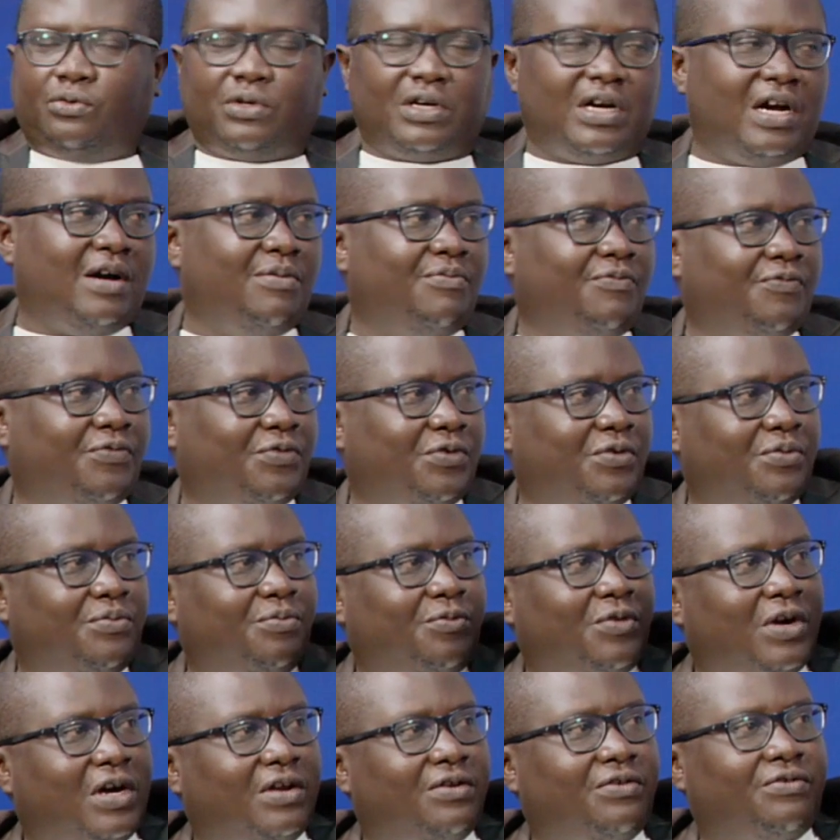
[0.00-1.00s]
to come
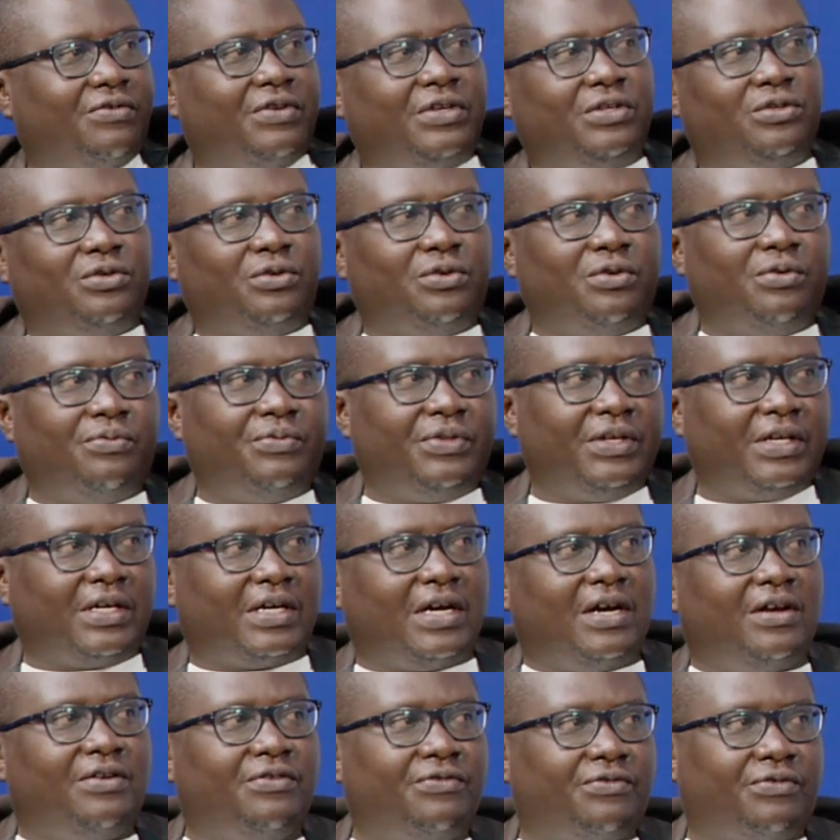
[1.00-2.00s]
from one region of the
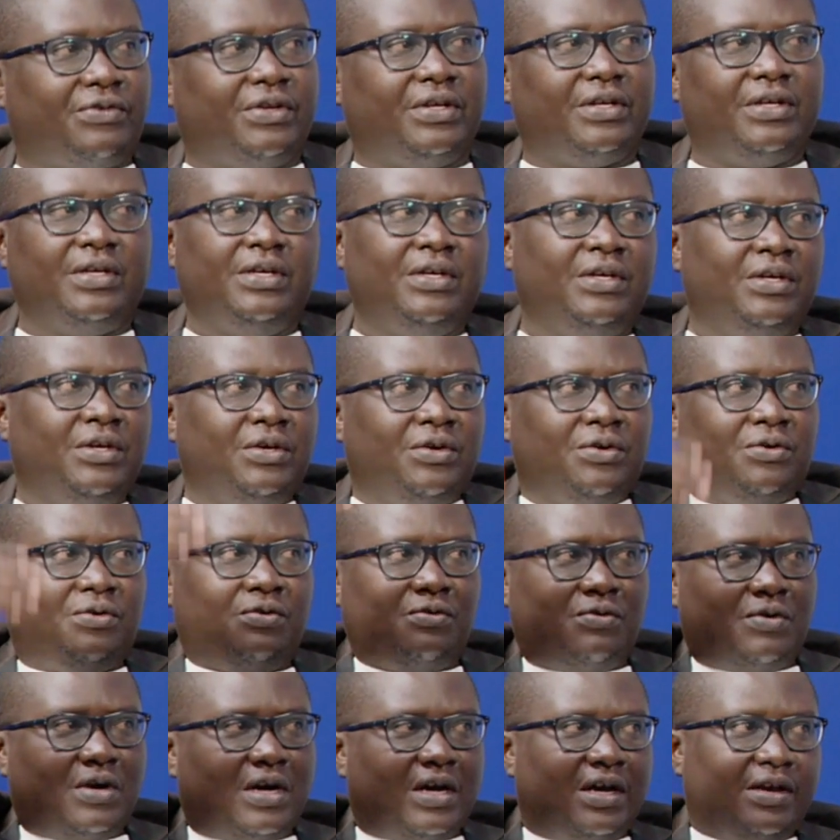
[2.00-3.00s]
country
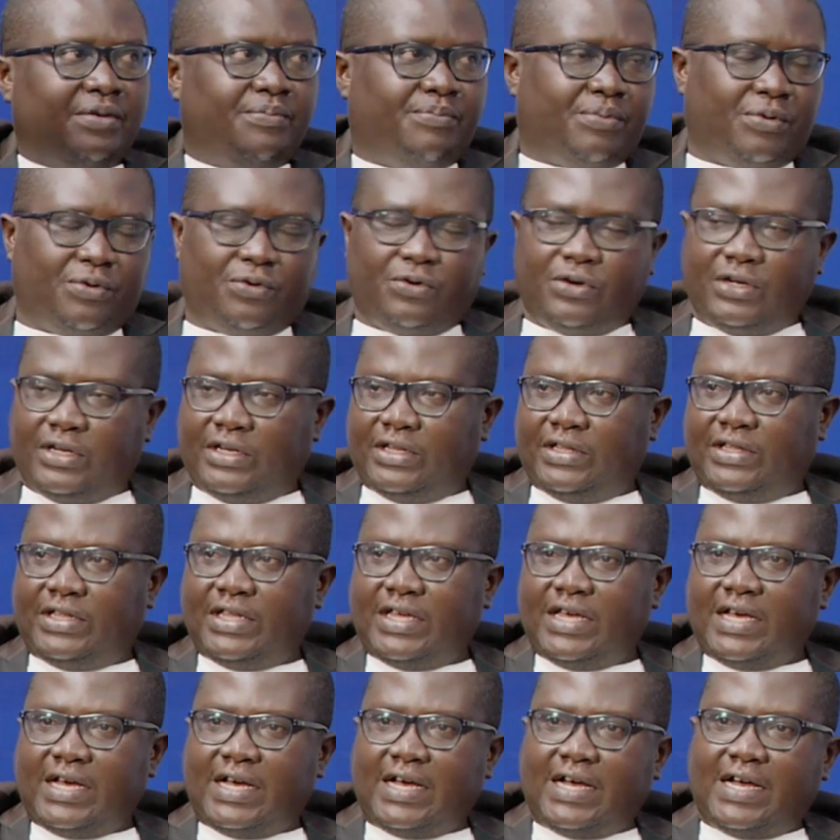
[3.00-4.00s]
who are employed
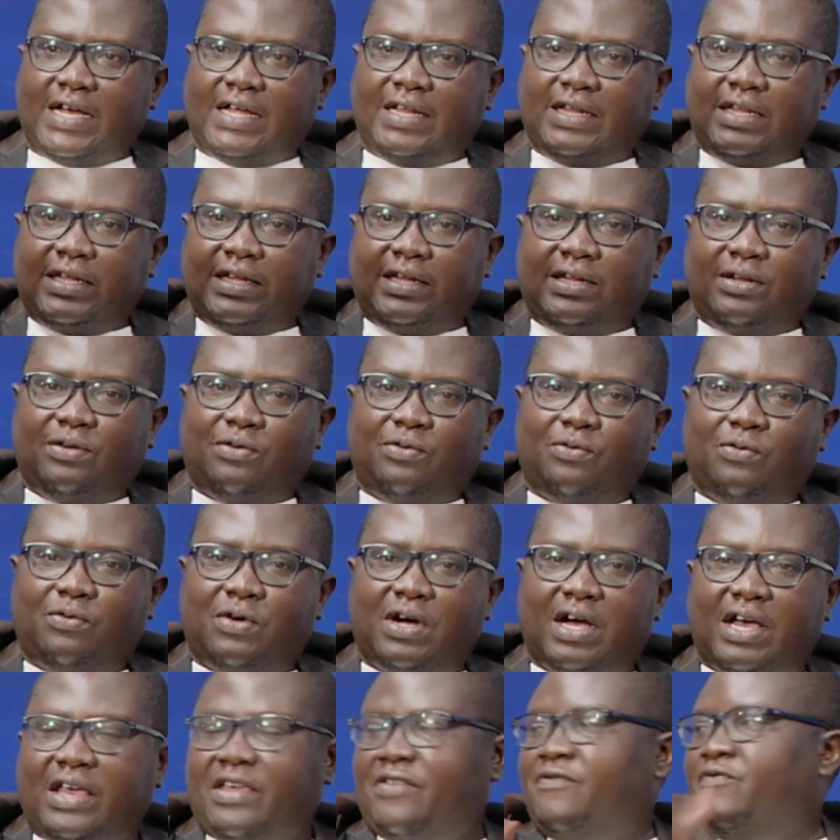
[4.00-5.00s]
there and then who
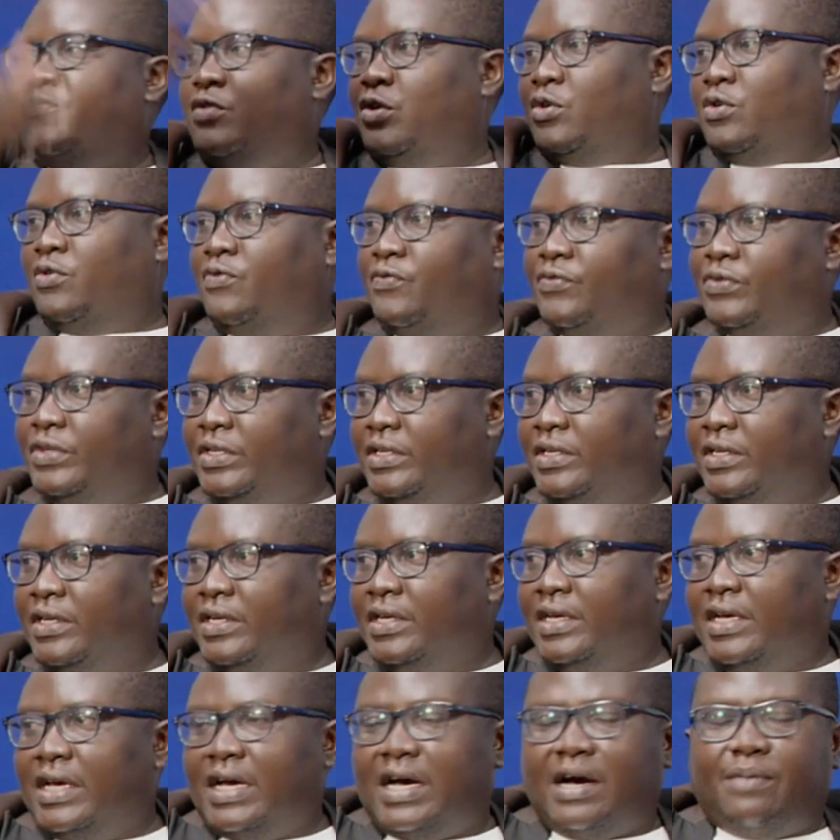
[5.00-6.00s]
are involved
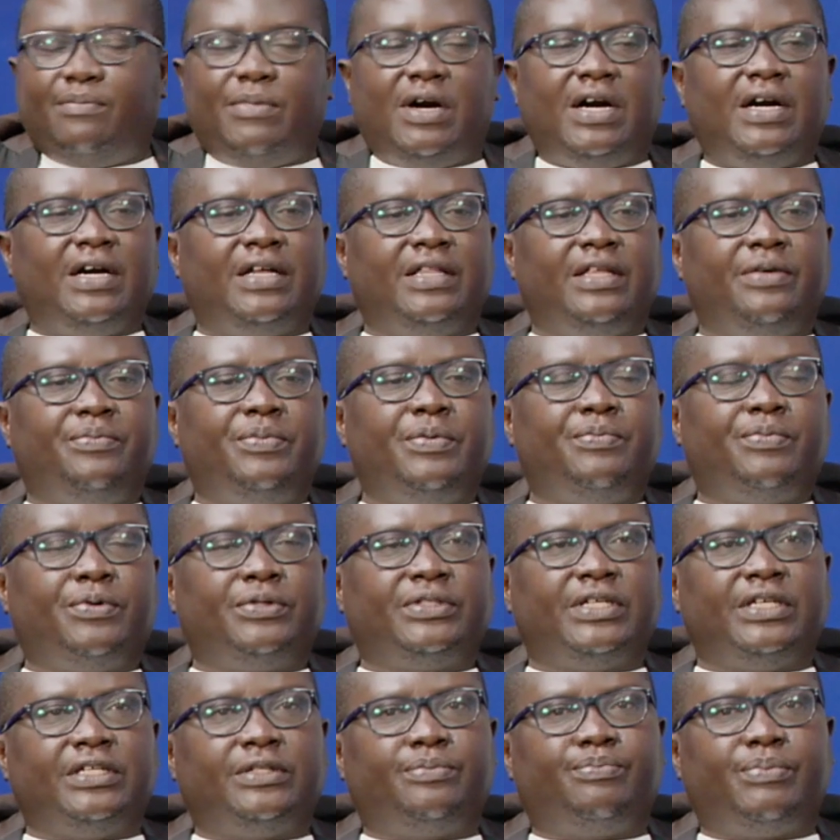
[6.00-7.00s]
among the people
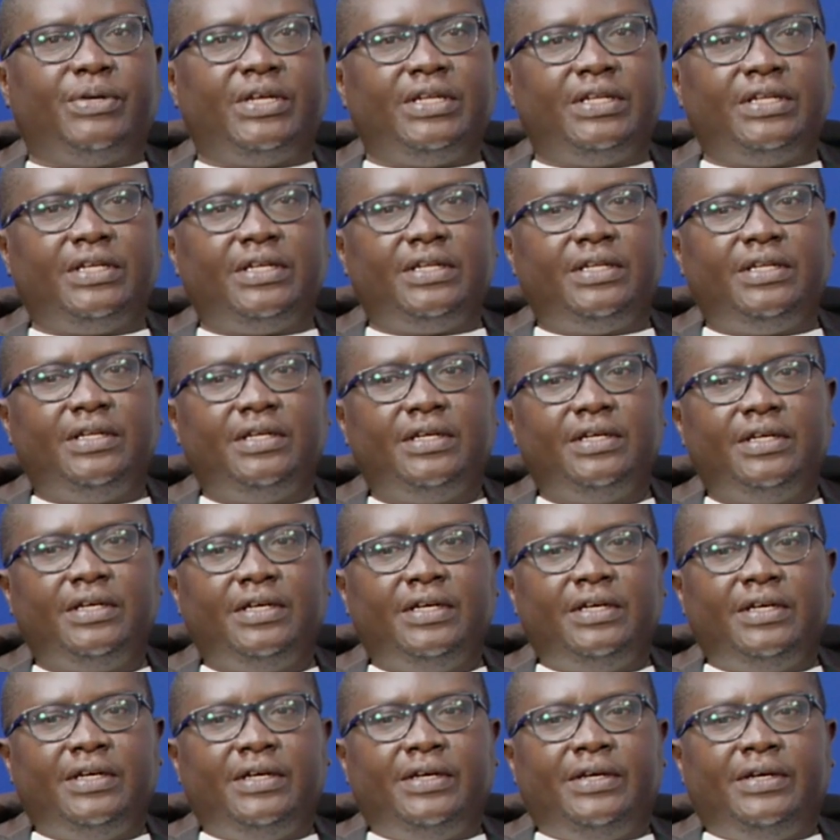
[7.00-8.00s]
suspended.
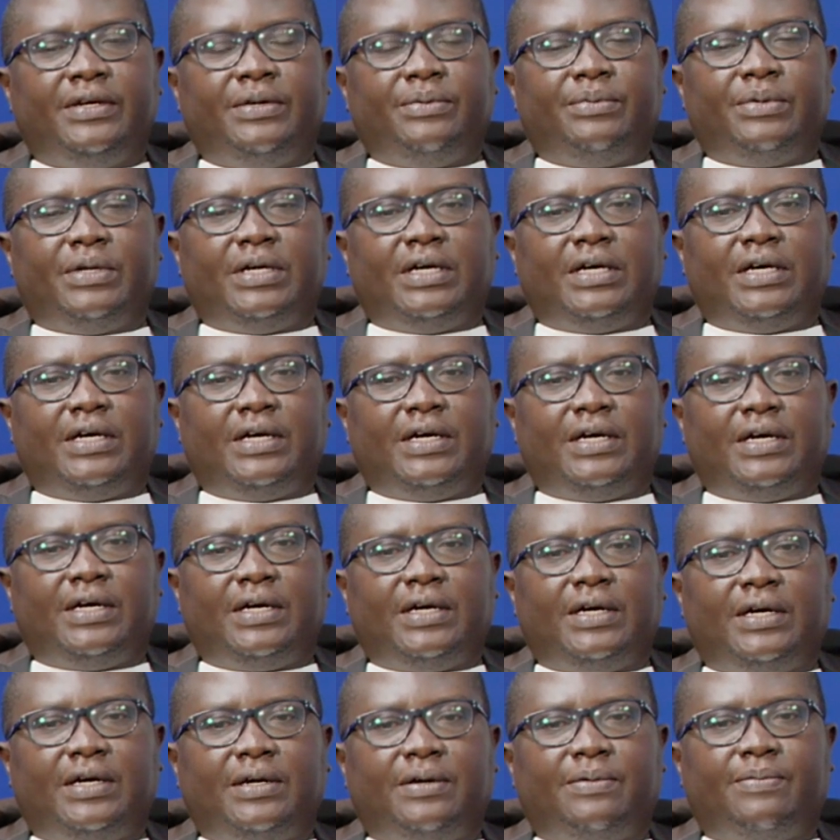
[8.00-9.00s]

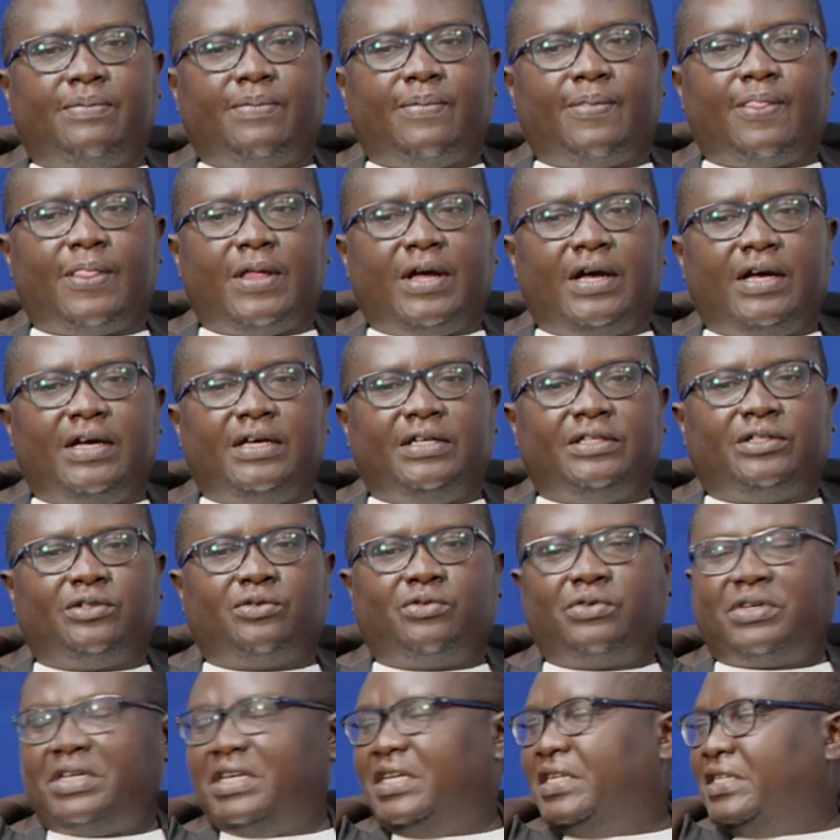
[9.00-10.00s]
It
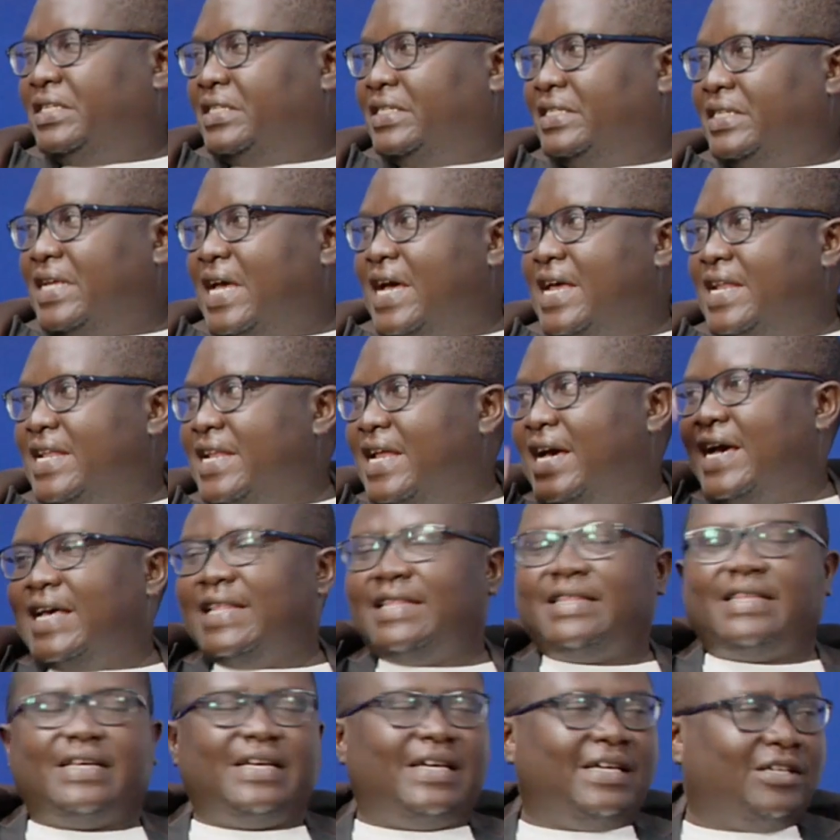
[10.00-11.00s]
creates
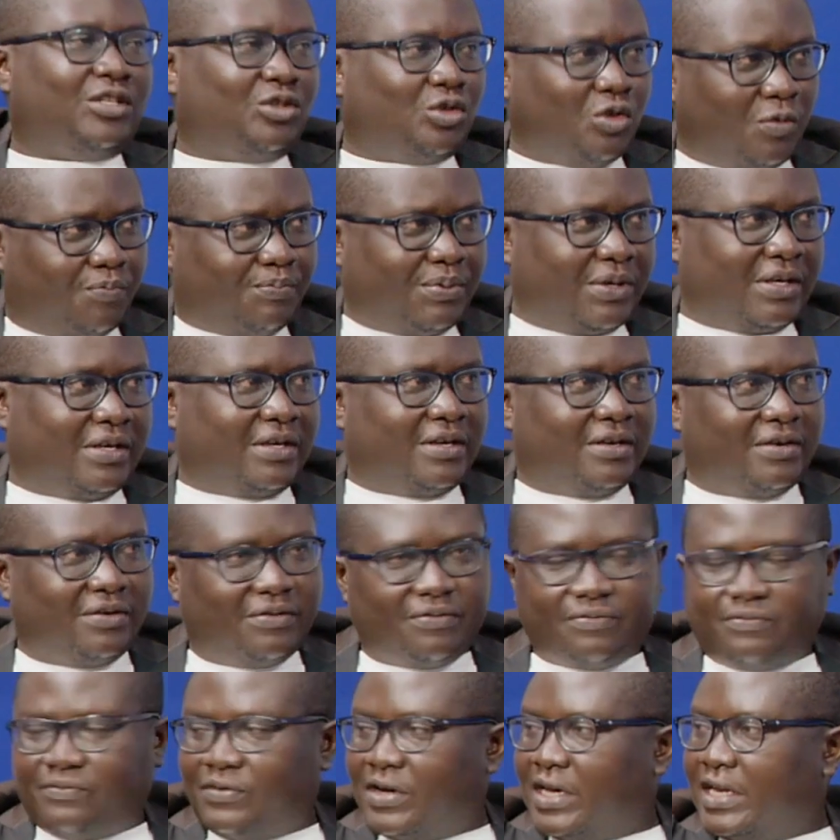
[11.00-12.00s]
another topic
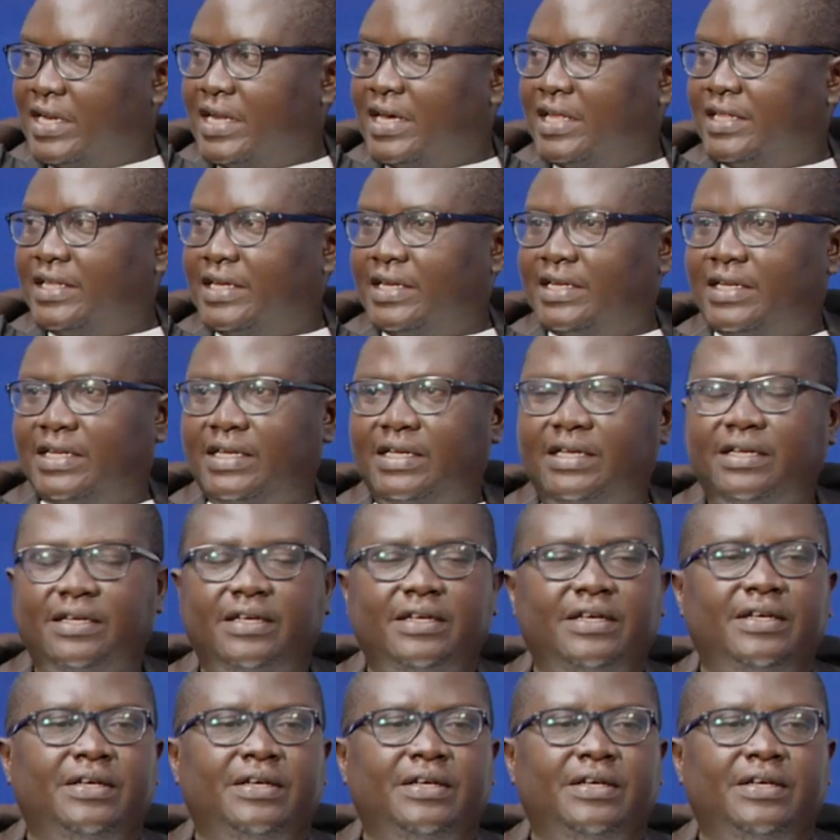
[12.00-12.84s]
for another day,